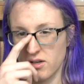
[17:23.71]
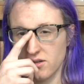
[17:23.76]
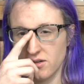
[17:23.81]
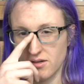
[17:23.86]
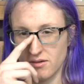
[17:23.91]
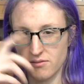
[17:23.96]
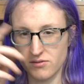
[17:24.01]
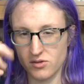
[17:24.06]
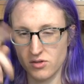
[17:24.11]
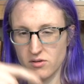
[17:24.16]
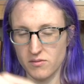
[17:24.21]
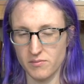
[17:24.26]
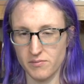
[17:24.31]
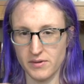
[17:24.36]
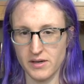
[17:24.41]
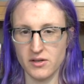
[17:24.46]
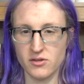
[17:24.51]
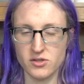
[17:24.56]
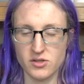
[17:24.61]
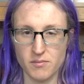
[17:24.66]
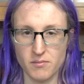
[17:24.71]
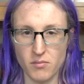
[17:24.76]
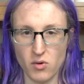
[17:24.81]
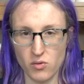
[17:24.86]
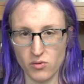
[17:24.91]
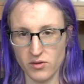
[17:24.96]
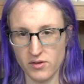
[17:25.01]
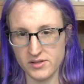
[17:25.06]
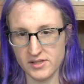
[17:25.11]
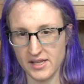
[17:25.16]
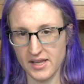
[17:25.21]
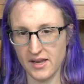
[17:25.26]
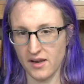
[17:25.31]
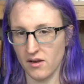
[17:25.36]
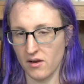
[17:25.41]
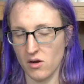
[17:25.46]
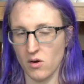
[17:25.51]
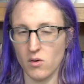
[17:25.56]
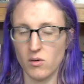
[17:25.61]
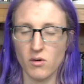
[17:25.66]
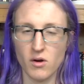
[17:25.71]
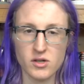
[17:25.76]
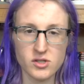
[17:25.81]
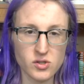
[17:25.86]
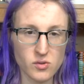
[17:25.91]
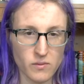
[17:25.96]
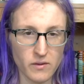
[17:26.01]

and sort of kills them both as they go across the